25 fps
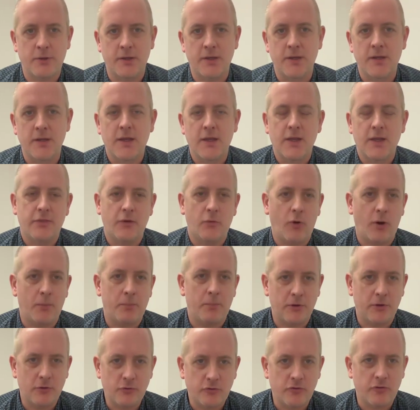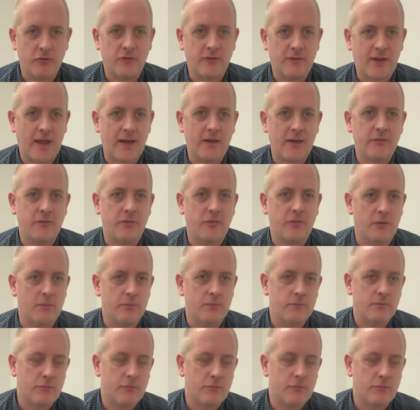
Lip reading: but there are pollution standards